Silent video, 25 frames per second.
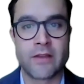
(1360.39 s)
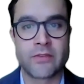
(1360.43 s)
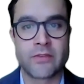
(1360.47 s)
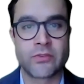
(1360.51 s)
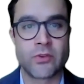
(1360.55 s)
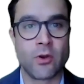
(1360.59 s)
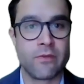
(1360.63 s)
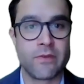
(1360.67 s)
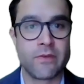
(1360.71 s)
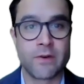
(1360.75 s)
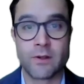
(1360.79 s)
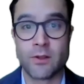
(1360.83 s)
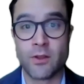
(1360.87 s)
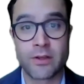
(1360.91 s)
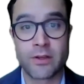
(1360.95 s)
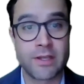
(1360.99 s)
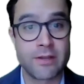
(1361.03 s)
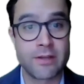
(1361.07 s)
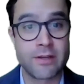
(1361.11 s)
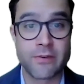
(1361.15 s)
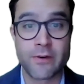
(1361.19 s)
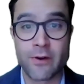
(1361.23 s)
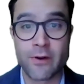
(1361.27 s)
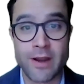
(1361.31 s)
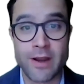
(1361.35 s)
So if you're
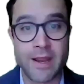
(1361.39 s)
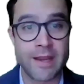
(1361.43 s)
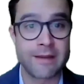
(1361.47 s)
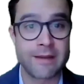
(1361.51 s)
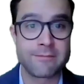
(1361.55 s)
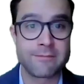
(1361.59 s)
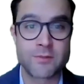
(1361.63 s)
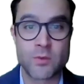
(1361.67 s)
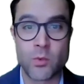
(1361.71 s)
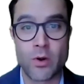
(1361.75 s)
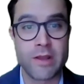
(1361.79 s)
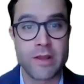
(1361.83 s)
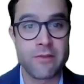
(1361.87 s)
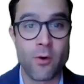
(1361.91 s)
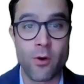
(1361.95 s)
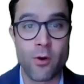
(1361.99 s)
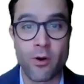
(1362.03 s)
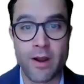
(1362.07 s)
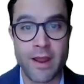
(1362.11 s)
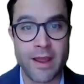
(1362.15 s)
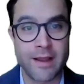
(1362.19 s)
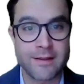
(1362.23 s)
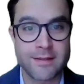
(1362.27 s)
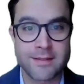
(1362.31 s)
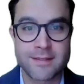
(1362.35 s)
looking for a
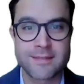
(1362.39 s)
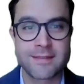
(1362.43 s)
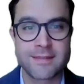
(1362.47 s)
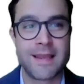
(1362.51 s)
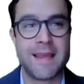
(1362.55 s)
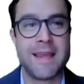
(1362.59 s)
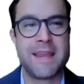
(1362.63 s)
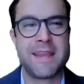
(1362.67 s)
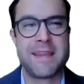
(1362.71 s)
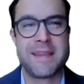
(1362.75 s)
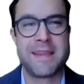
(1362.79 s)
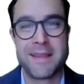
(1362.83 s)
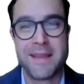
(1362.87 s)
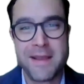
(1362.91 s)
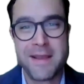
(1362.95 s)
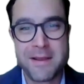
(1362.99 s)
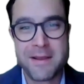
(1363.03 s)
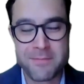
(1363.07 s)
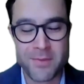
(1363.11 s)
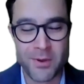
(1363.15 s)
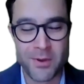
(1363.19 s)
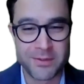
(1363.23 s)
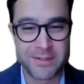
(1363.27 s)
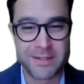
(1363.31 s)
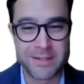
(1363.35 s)
24x
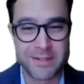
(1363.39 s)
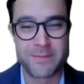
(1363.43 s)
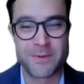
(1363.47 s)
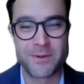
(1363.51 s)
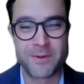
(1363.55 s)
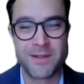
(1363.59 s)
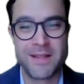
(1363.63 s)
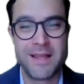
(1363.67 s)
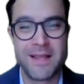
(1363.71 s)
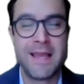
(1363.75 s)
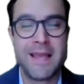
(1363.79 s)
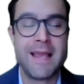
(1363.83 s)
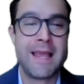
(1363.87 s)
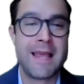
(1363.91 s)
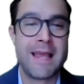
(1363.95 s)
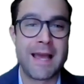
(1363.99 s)
multiple,